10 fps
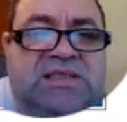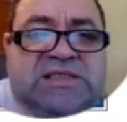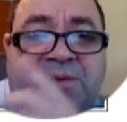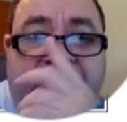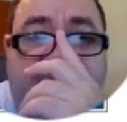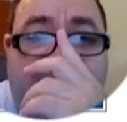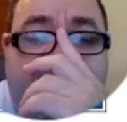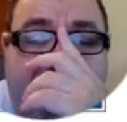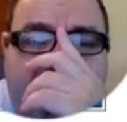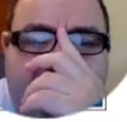
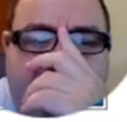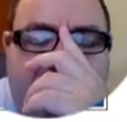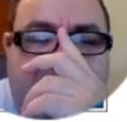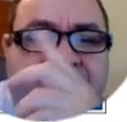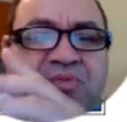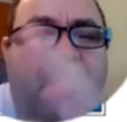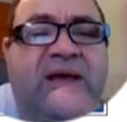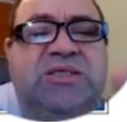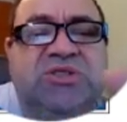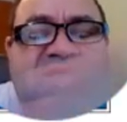Supply.
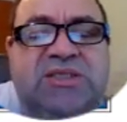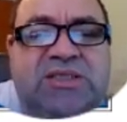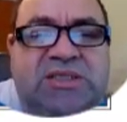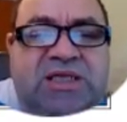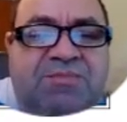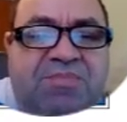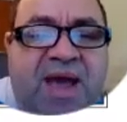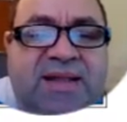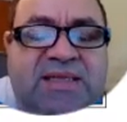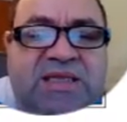Price just doesn't
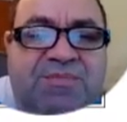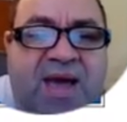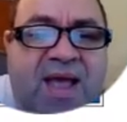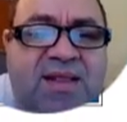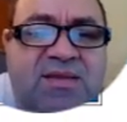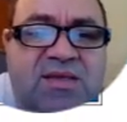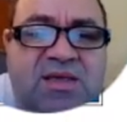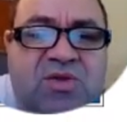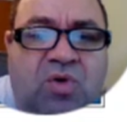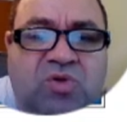impact the demand.
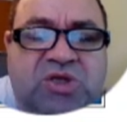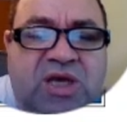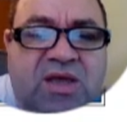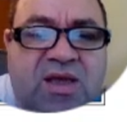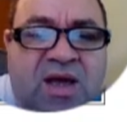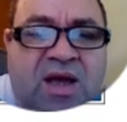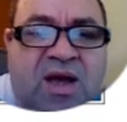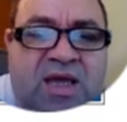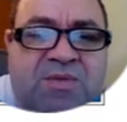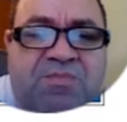It also
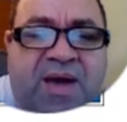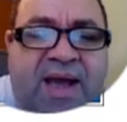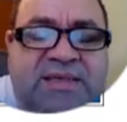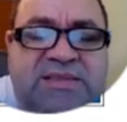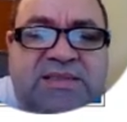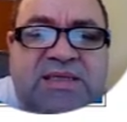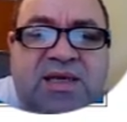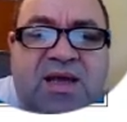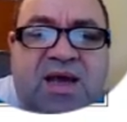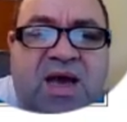impacts
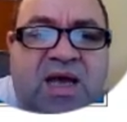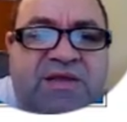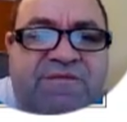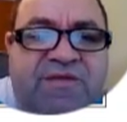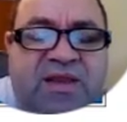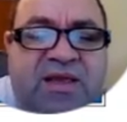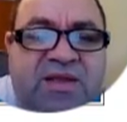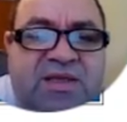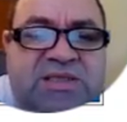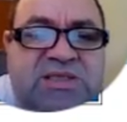the
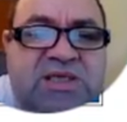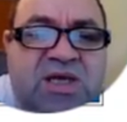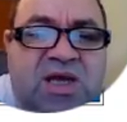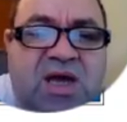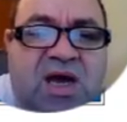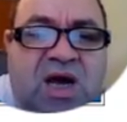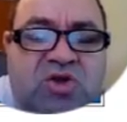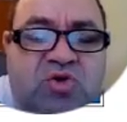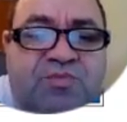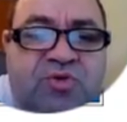willingness
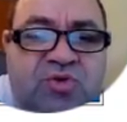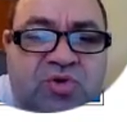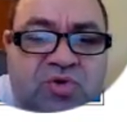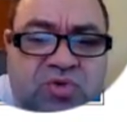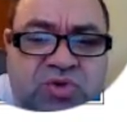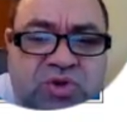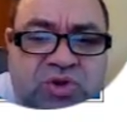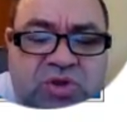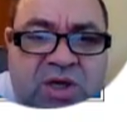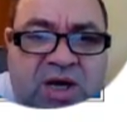to
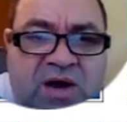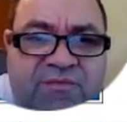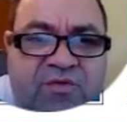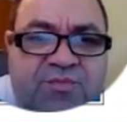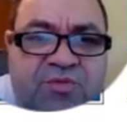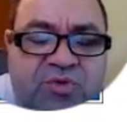produce from